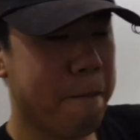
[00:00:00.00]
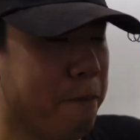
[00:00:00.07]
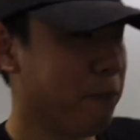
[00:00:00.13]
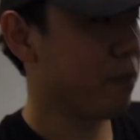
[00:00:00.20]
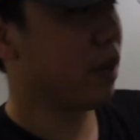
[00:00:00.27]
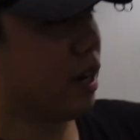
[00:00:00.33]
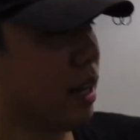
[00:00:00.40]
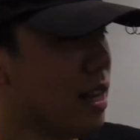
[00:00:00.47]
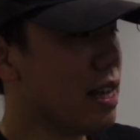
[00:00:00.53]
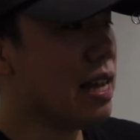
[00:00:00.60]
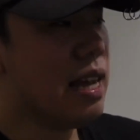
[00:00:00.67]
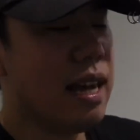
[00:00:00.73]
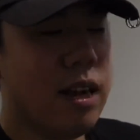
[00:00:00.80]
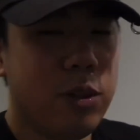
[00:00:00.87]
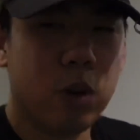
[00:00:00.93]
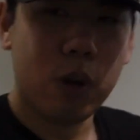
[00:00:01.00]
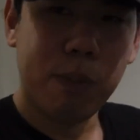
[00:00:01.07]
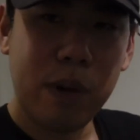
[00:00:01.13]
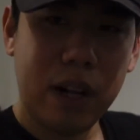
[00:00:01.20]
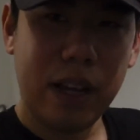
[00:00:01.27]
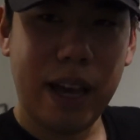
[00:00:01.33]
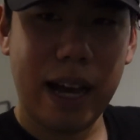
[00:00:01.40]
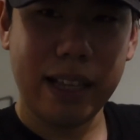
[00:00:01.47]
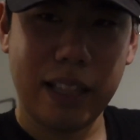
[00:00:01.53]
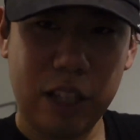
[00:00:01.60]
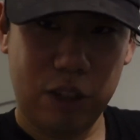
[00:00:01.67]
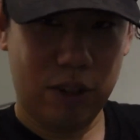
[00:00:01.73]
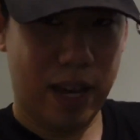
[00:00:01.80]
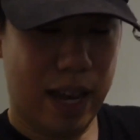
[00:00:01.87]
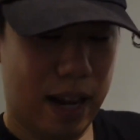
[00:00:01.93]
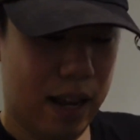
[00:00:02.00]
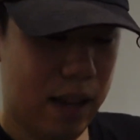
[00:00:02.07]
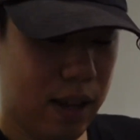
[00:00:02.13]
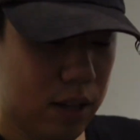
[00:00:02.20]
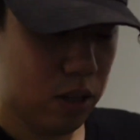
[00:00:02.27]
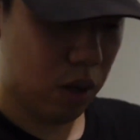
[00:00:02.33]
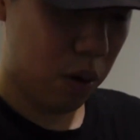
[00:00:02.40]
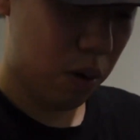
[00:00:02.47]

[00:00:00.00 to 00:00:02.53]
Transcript: but Normally I think you can. So